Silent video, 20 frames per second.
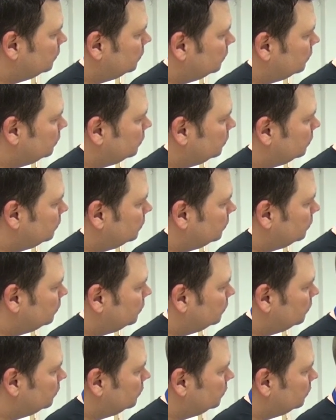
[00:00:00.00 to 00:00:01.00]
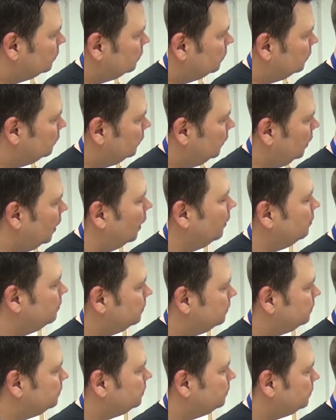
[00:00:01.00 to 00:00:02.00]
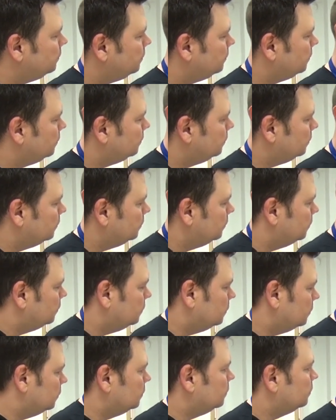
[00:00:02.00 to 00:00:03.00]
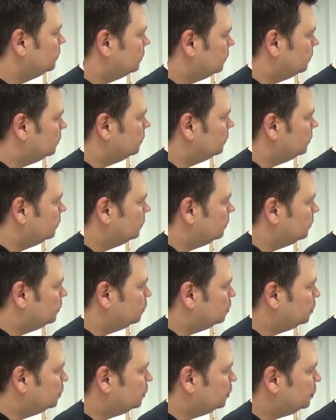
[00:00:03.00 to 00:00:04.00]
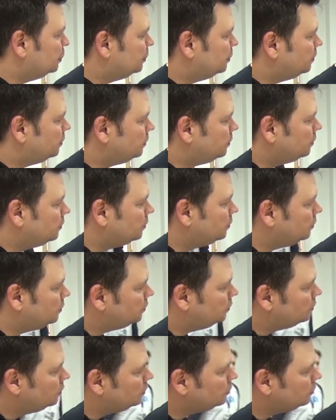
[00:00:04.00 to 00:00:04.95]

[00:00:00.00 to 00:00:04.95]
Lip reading: [no speech]